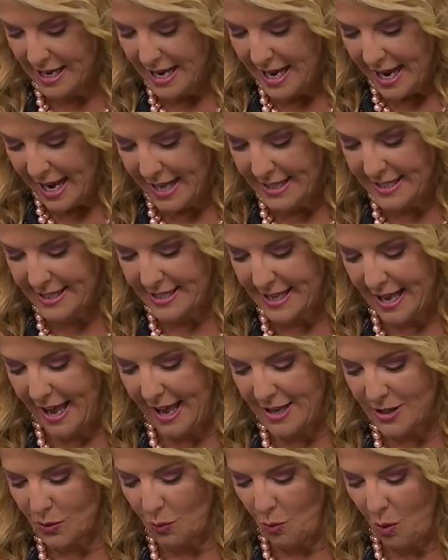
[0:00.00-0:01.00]
Mm-hmm. It
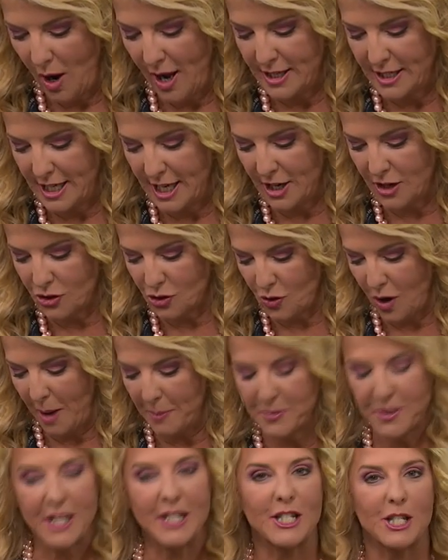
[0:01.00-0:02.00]
says one year
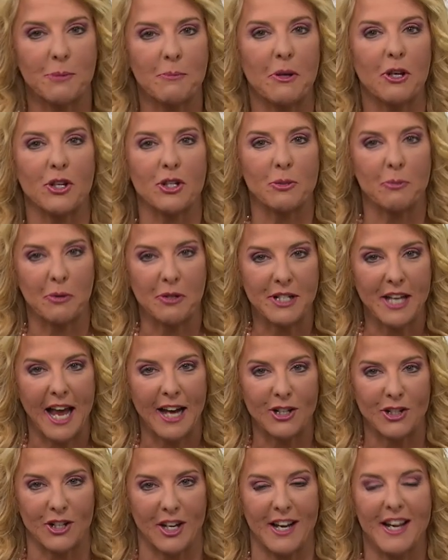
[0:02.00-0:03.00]
drops and spills
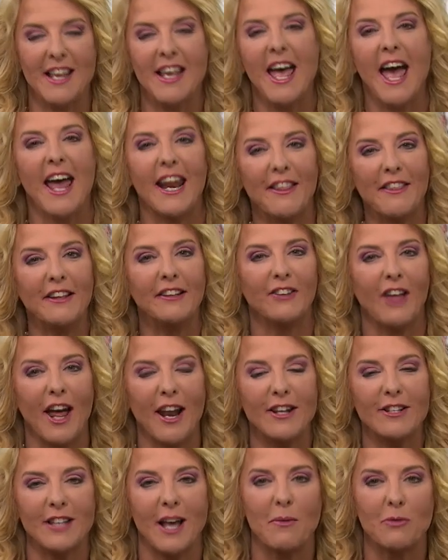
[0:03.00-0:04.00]
protection. And I think a
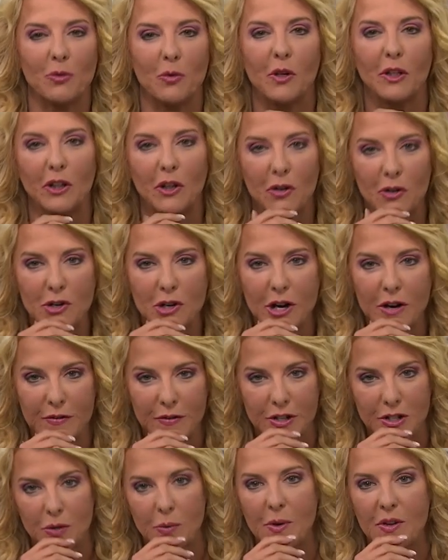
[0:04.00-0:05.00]
lot of times we're a little
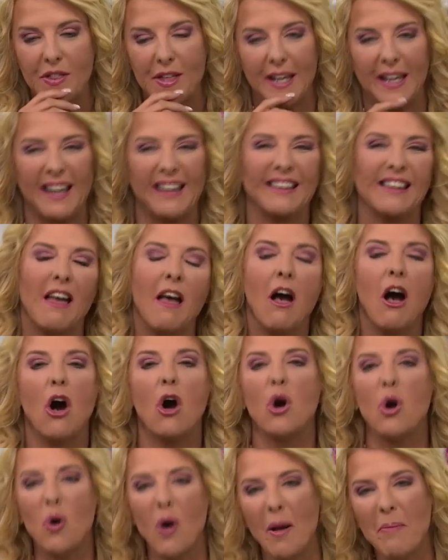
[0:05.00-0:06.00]
nervous or we're thinking,
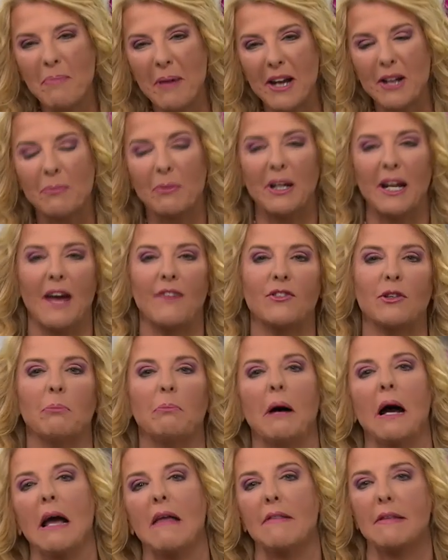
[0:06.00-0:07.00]
oh, I bet I'm gonna have to
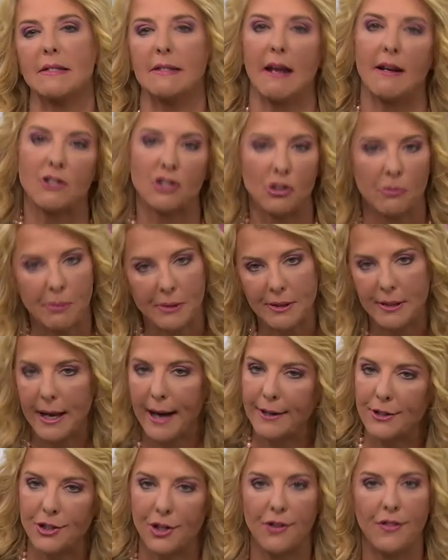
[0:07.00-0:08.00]
buy this extra protection
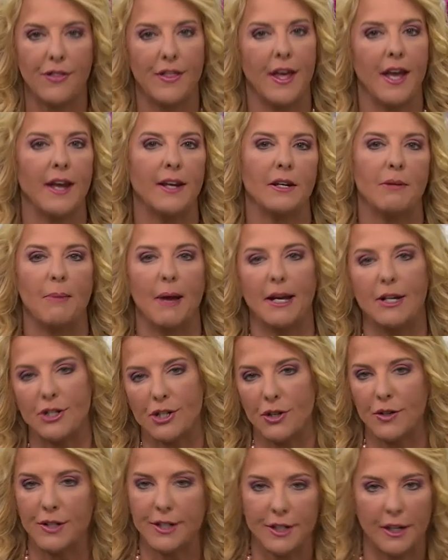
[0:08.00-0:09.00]
protection thing to make
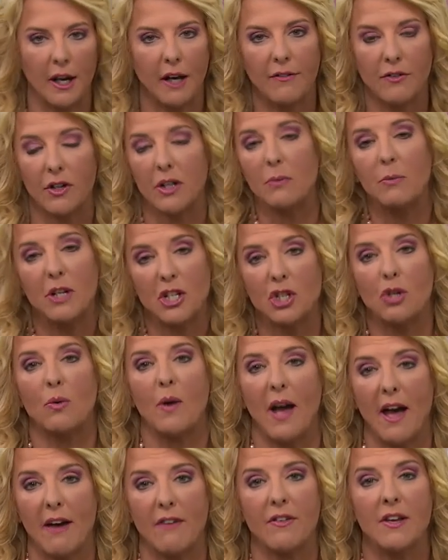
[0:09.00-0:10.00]
sure it's covered. And we do
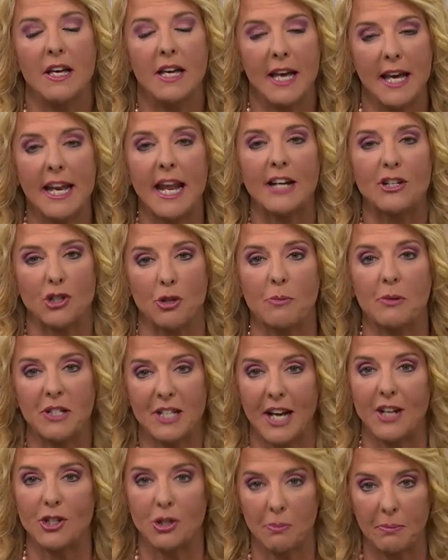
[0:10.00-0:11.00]
have an extra
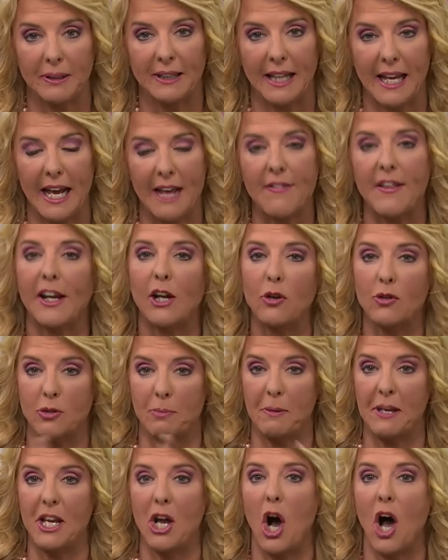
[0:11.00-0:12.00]
protection plan that goes
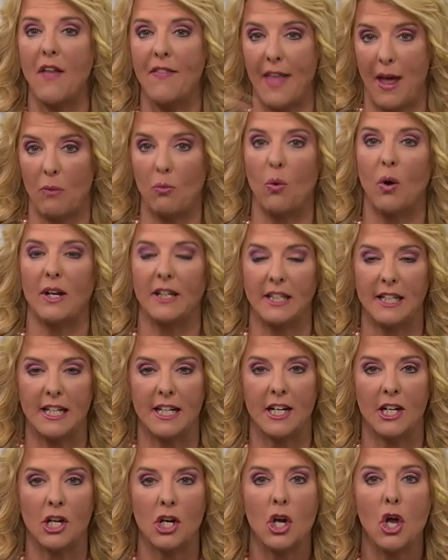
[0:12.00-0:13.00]
beyond that one
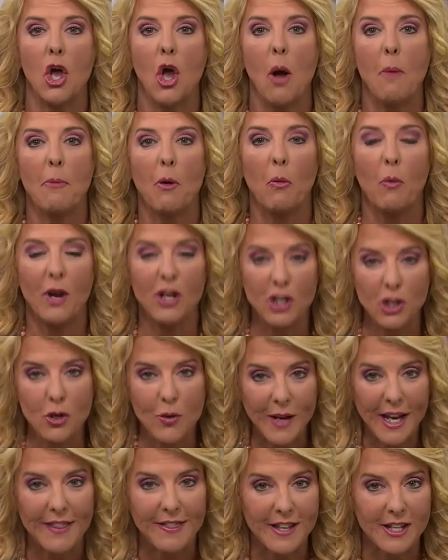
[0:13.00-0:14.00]
year. But when
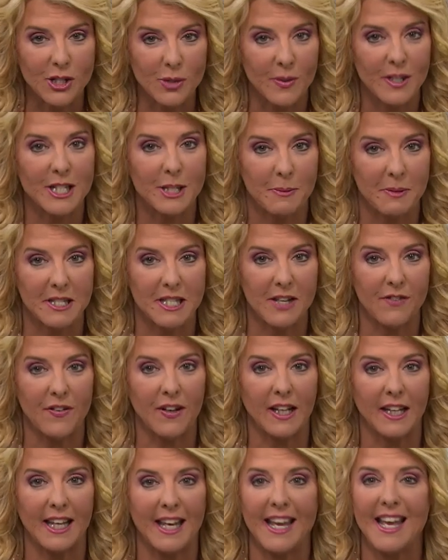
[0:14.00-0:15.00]
you get this one
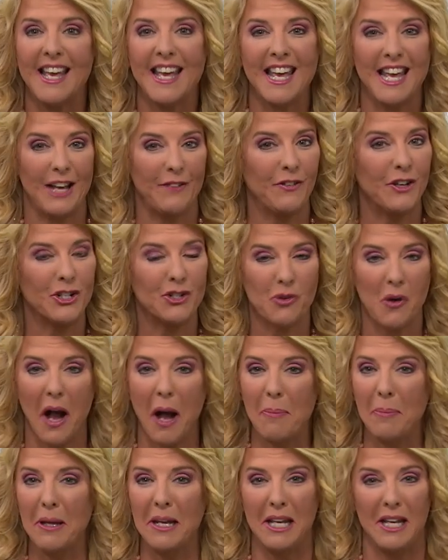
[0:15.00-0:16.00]
specifically, if you
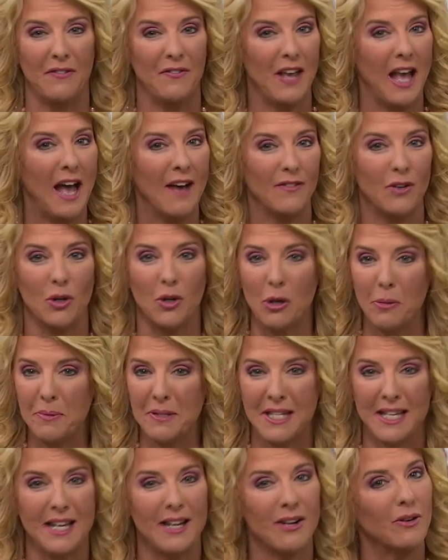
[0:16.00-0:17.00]
drop it, if you have an
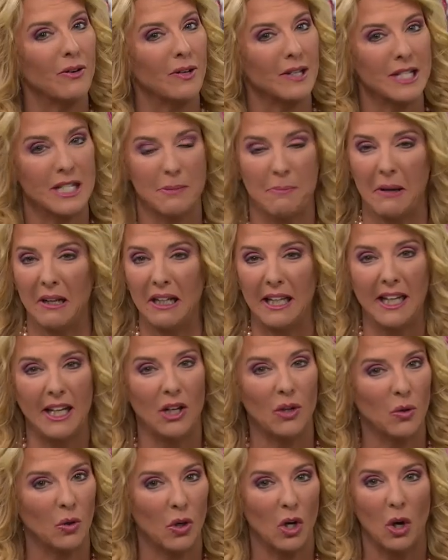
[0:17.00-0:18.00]
oopsie or a spilly
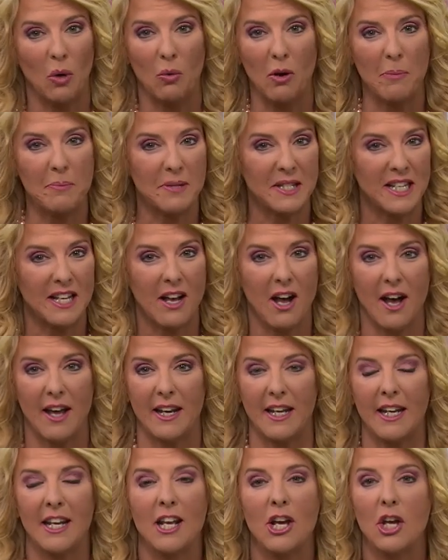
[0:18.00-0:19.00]
or a whoopsie on
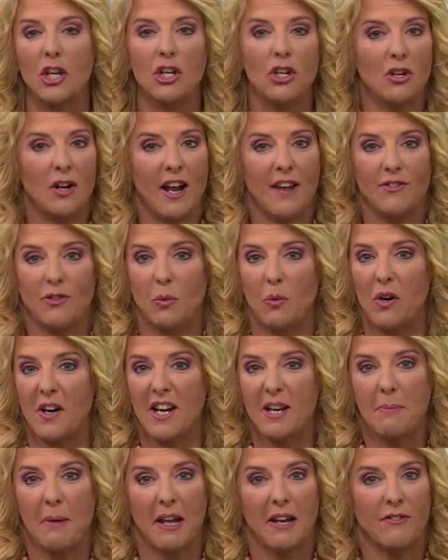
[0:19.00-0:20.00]
it, you don't have to
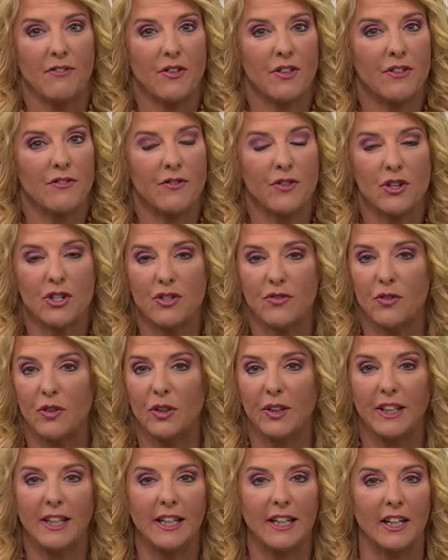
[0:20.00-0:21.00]
worry about it for the first
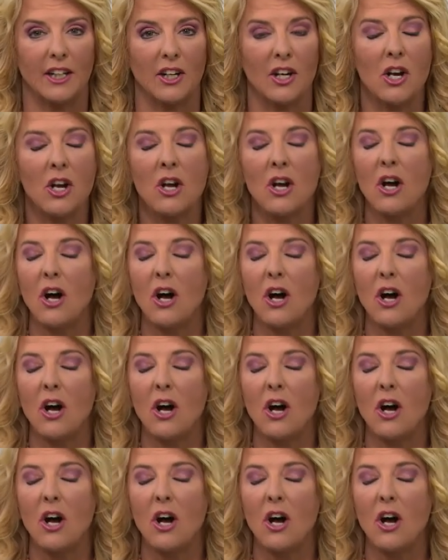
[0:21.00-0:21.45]
full year.